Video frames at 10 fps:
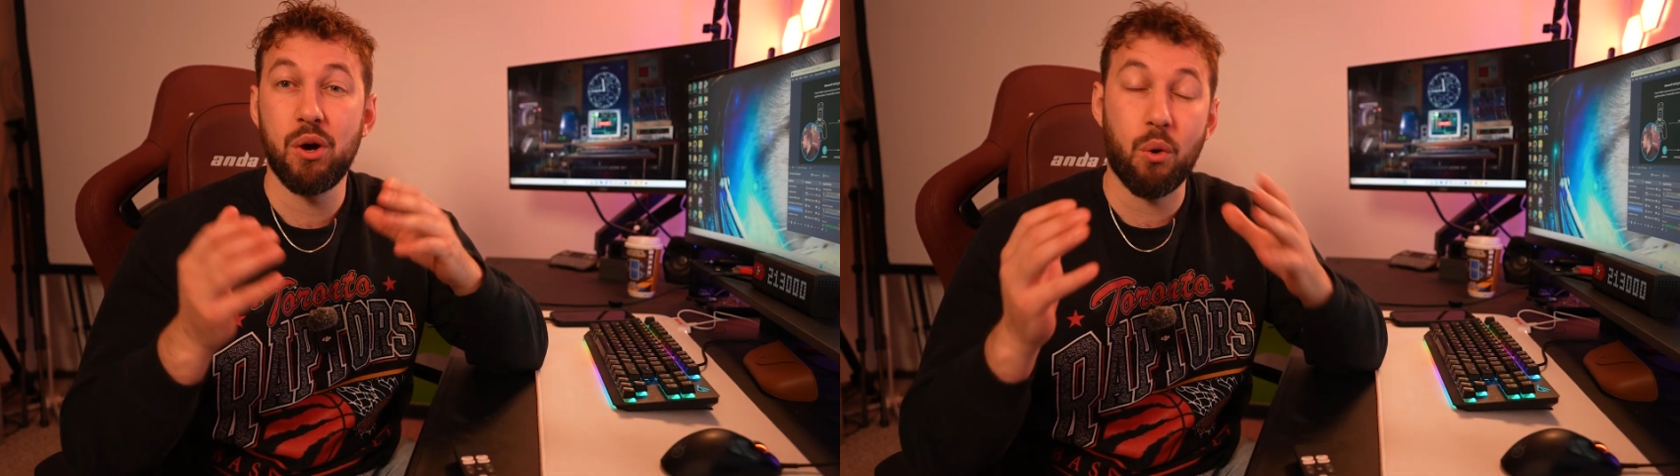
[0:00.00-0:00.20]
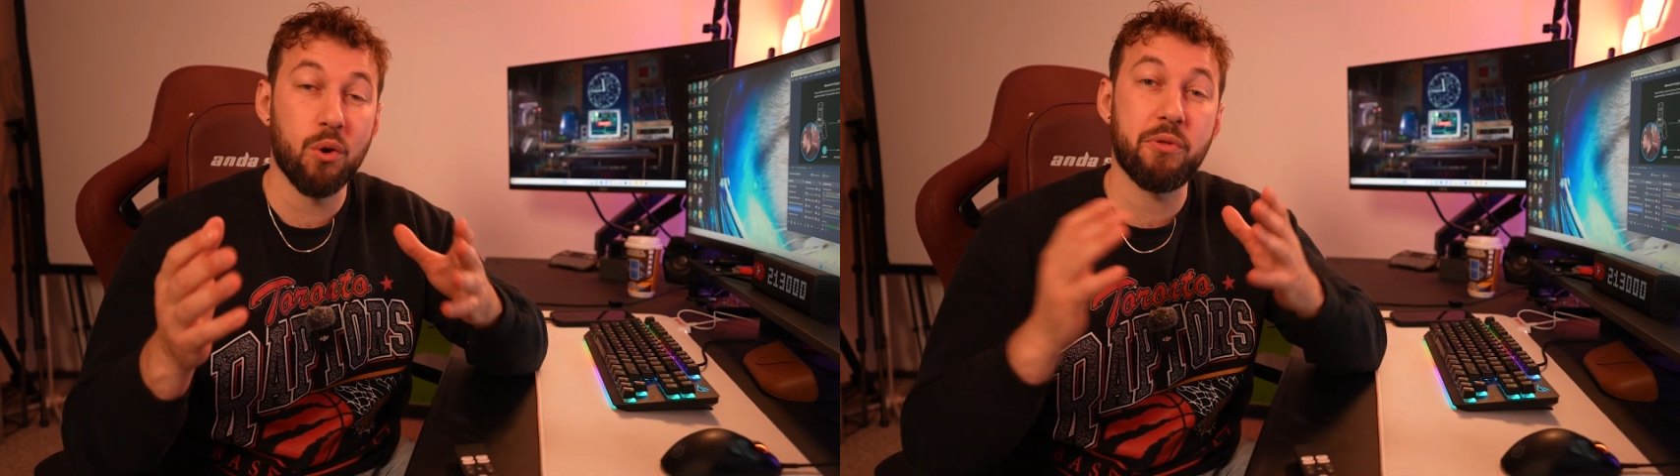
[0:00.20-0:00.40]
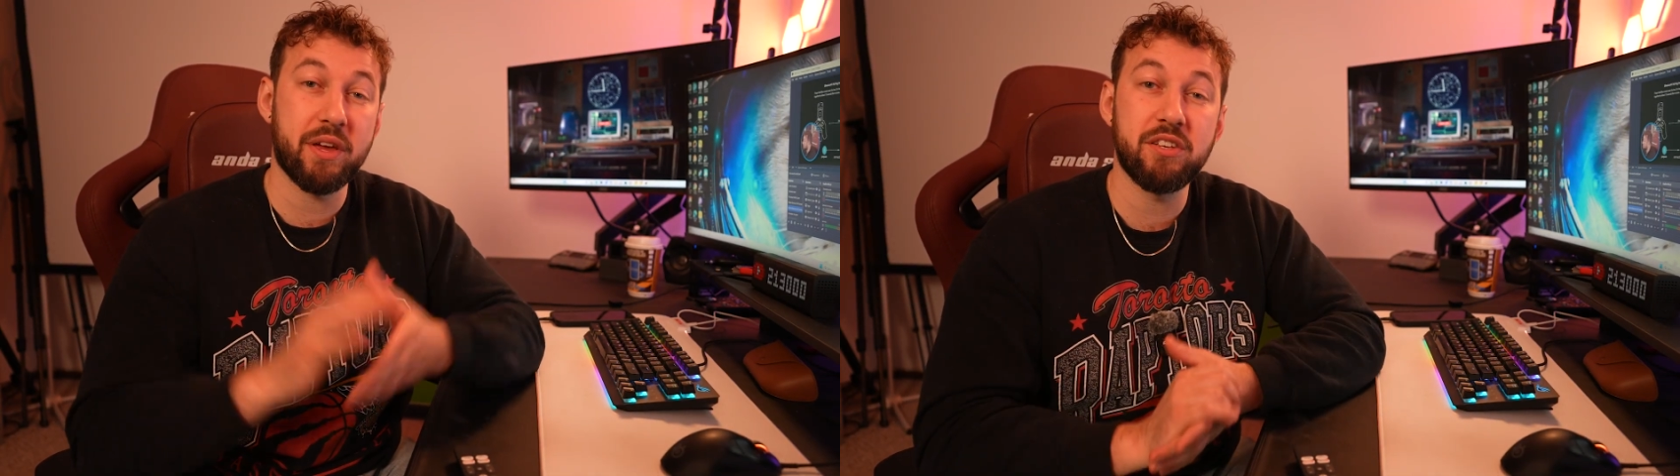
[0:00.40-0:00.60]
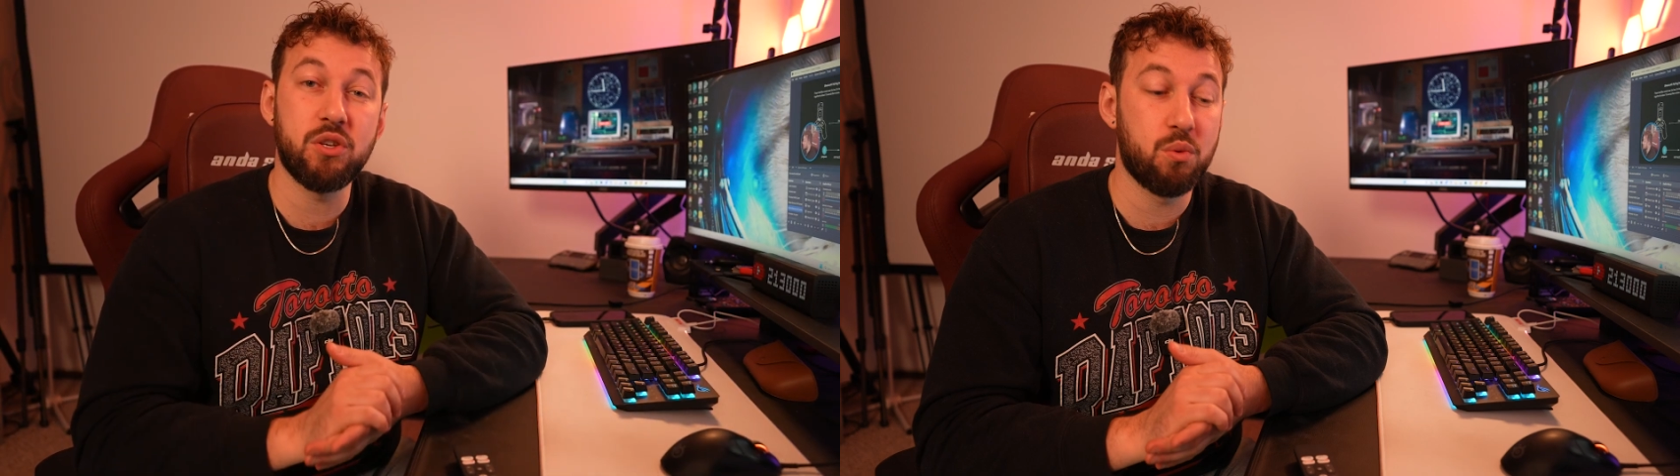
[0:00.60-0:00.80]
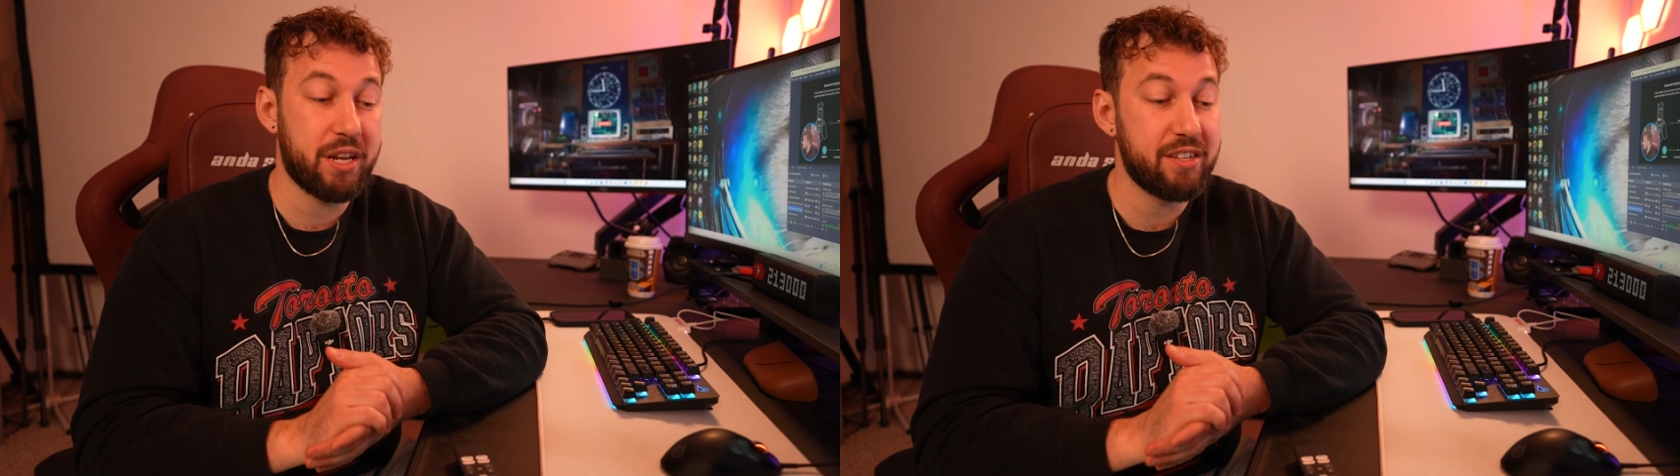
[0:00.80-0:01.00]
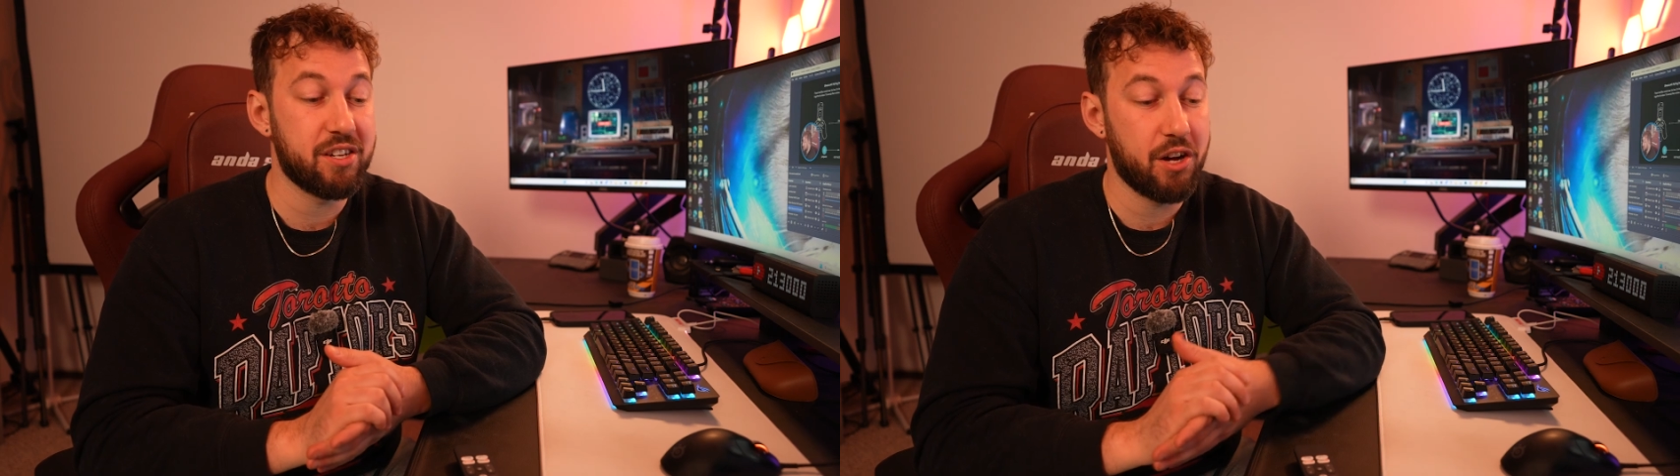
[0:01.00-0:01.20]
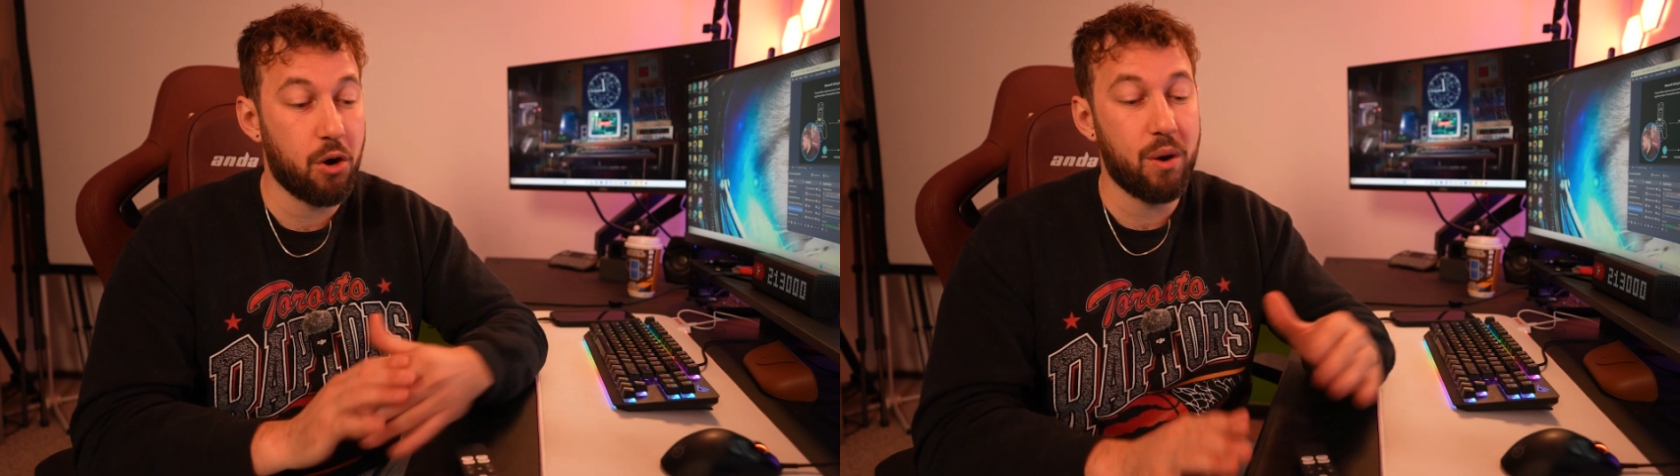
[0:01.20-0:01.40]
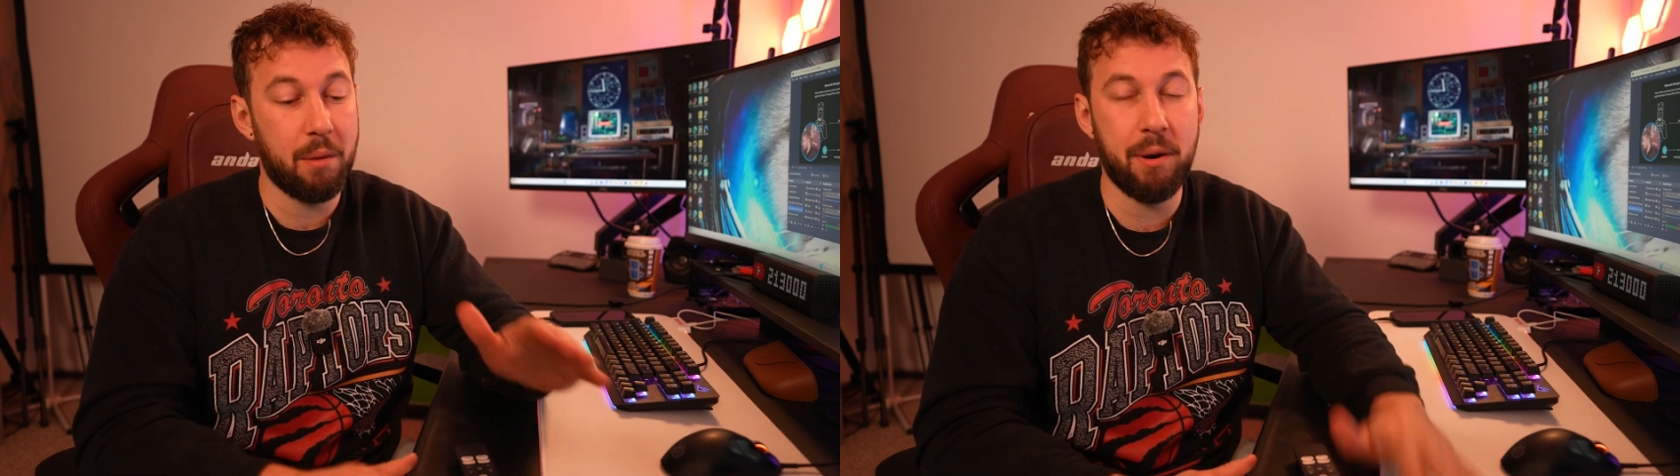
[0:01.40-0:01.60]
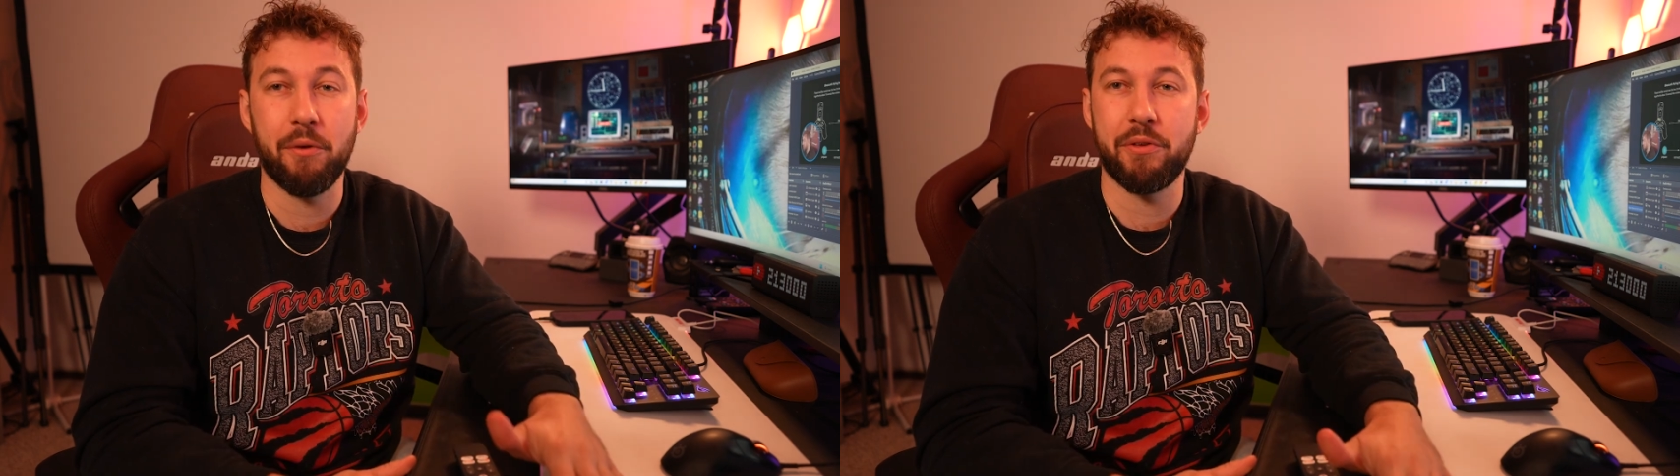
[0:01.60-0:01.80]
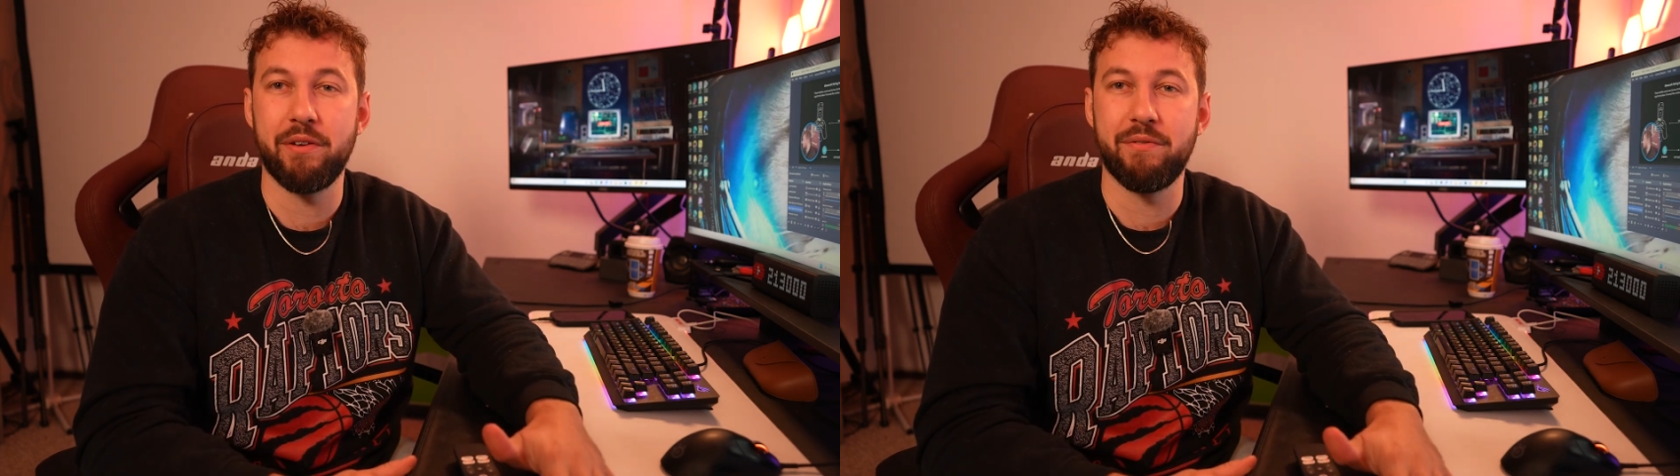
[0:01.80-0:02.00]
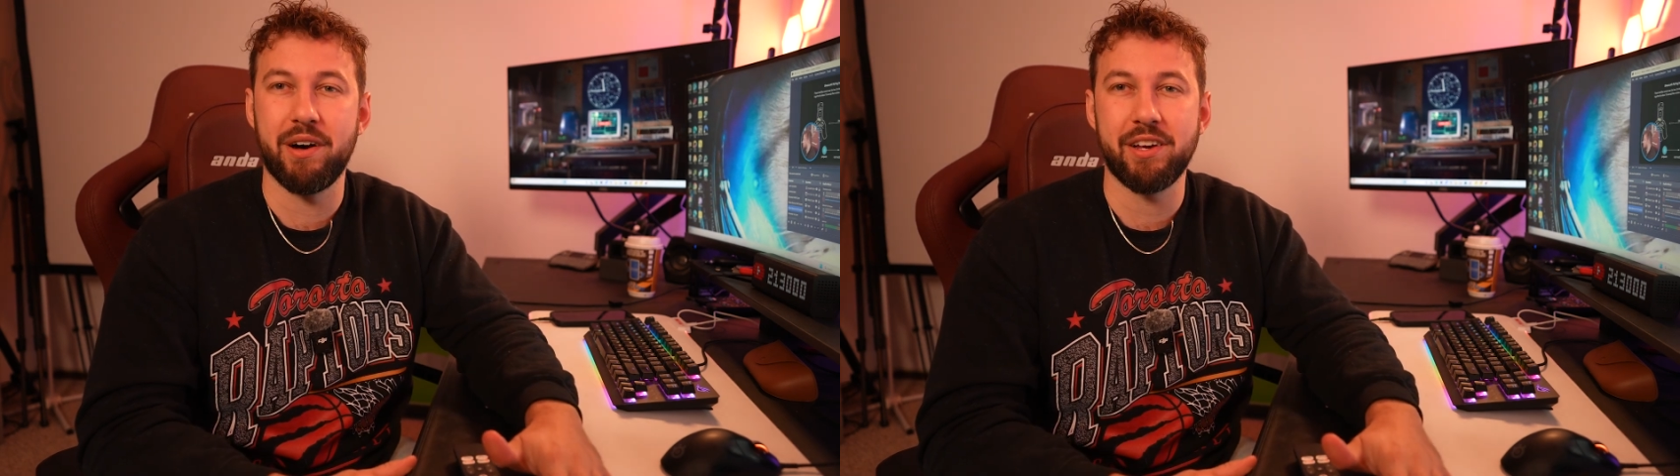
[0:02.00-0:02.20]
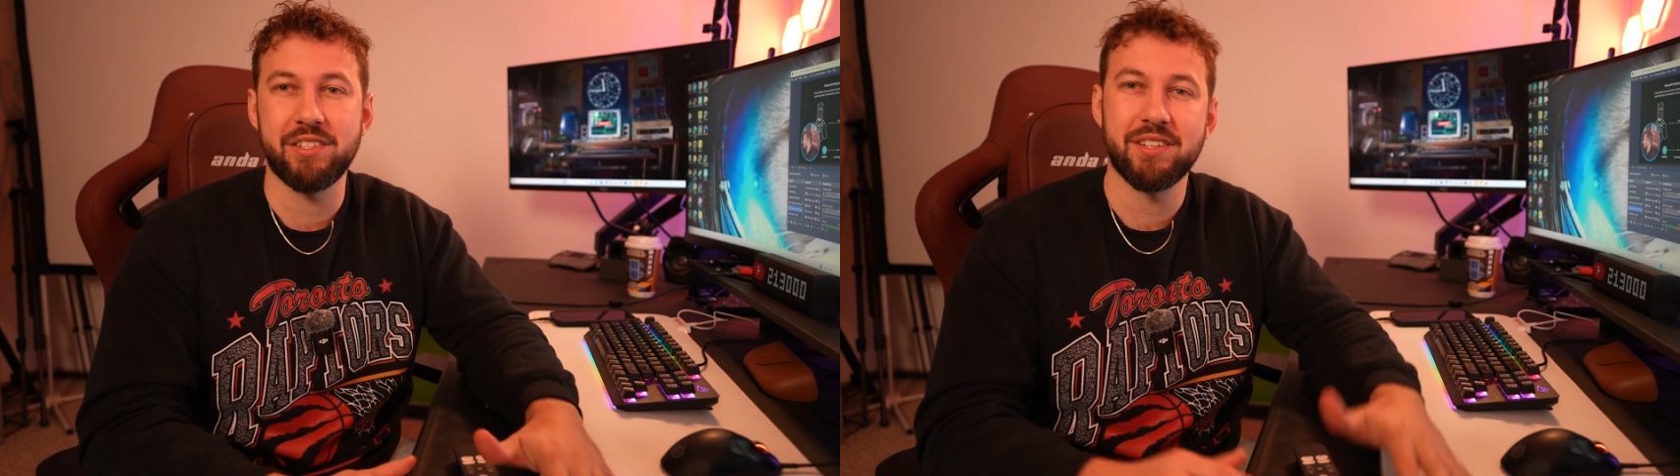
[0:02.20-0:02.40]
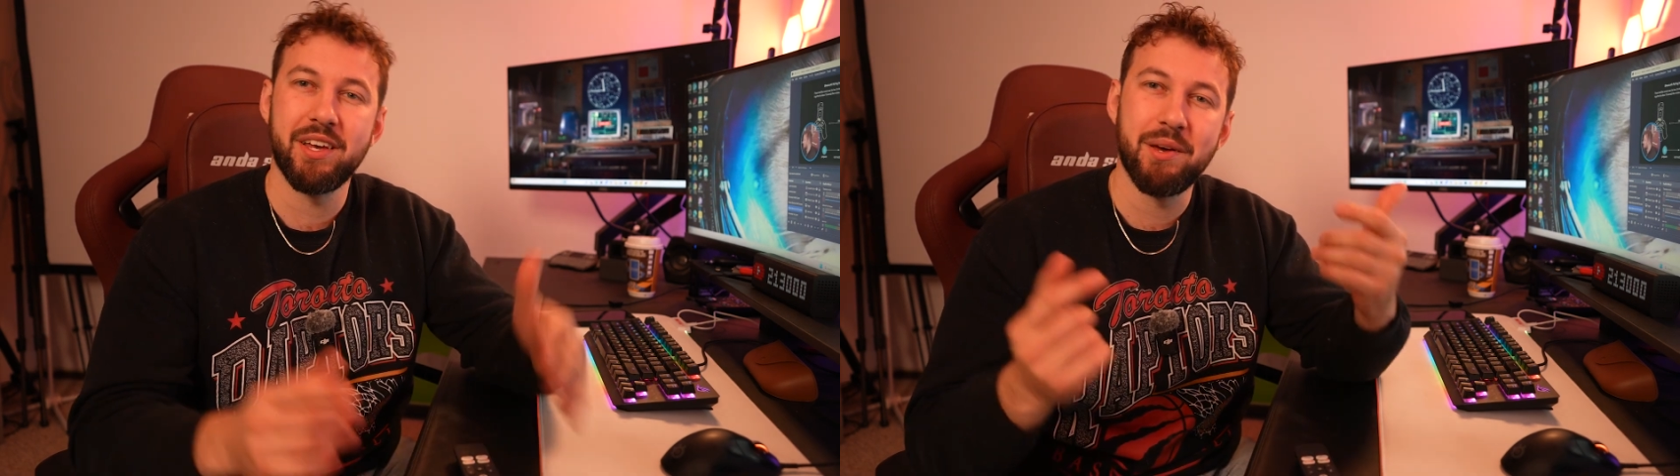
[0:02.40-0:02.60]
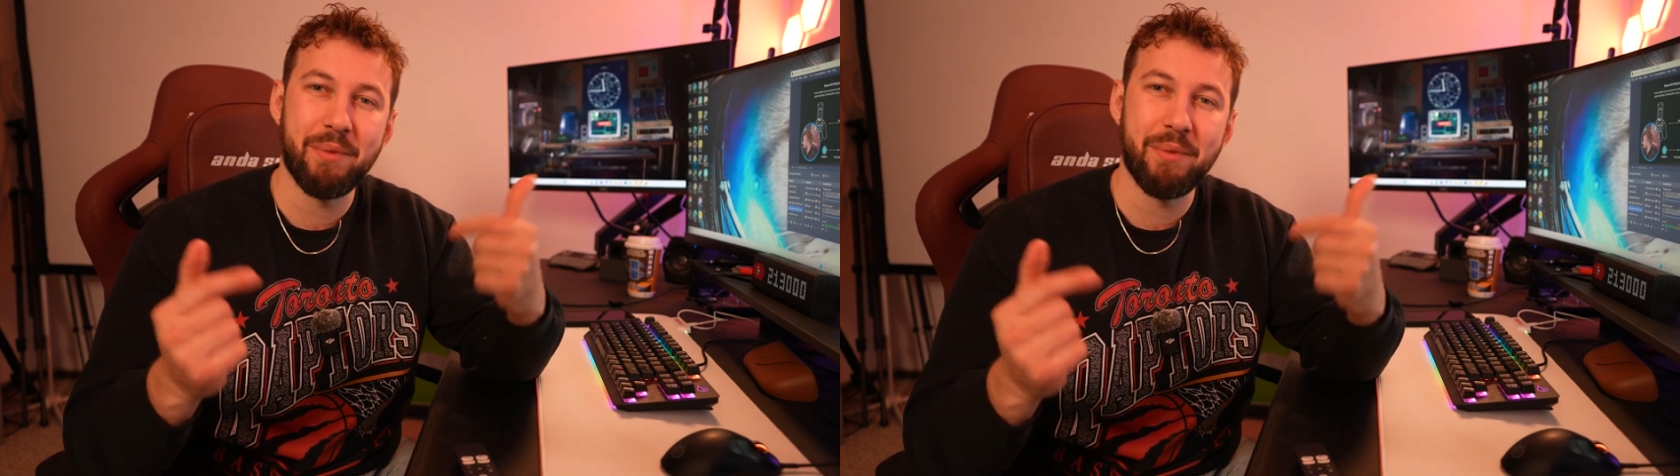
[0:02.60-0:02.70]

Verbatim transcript: or things you need to know about the device.